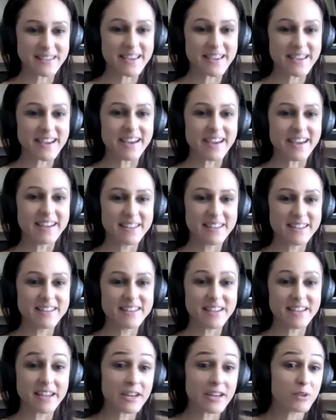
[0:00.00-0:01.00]
Yeah.
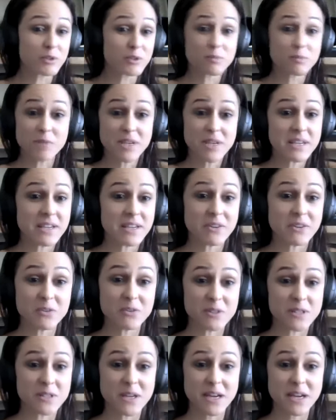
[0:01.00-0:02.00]
And it was me all
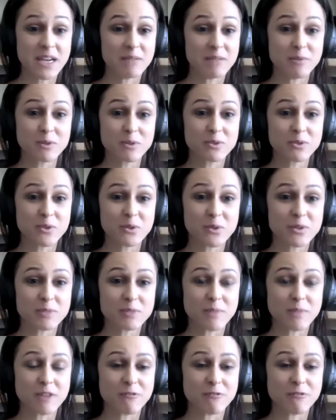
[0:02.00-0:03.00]
the time. It was
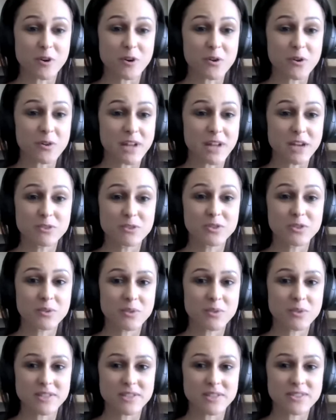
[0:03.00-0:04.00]
always my fault. I was the
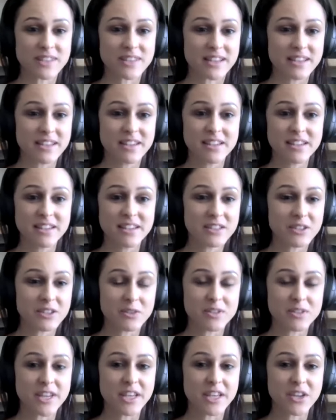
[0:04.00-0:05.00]
one that's
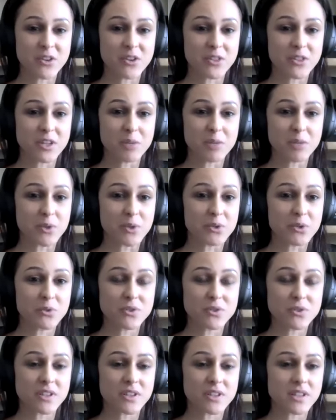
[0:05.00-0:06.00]
taking on the
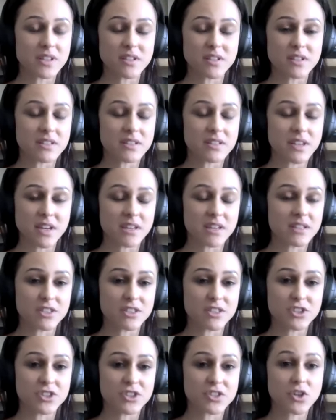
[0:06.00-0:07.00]
abuse. And then
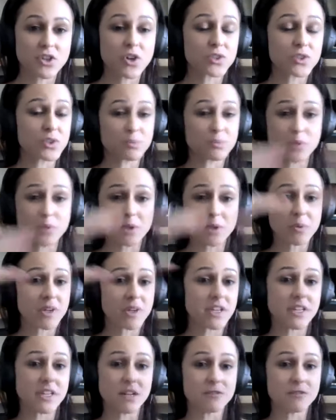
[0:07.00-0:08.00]
it just got to a point
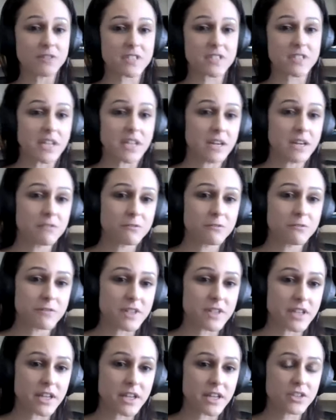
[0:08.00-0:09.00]
where enough is enough,
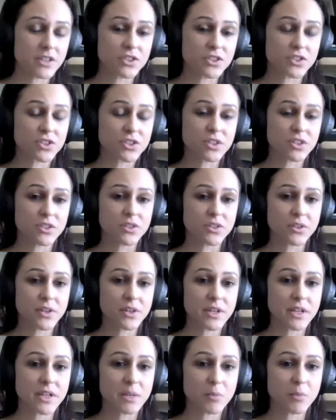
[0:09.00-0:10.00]
and I just couldn't do
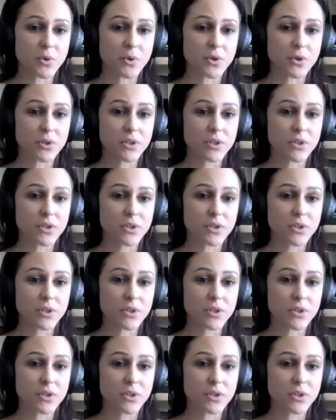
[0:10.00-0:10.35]
it anymore.